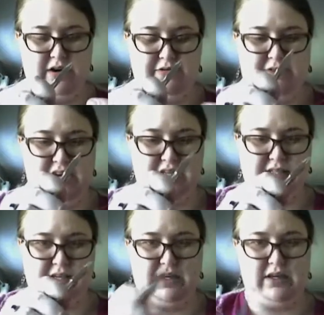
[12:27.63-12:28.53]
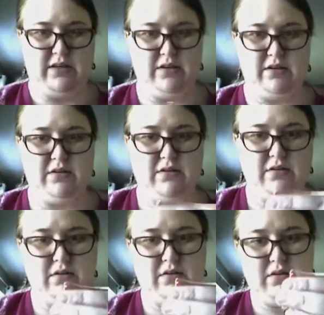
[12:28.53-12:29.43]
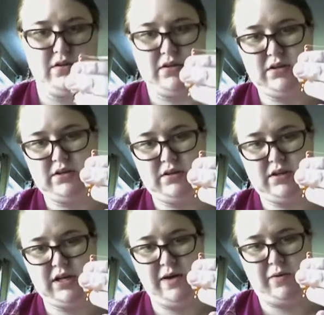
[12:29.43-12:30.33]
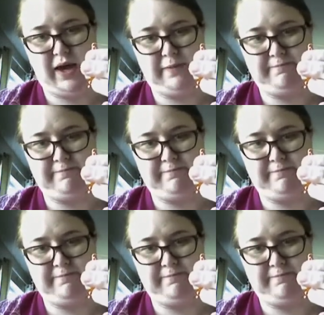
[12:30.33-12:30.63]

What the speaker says: so that you've got the rest of your wire facing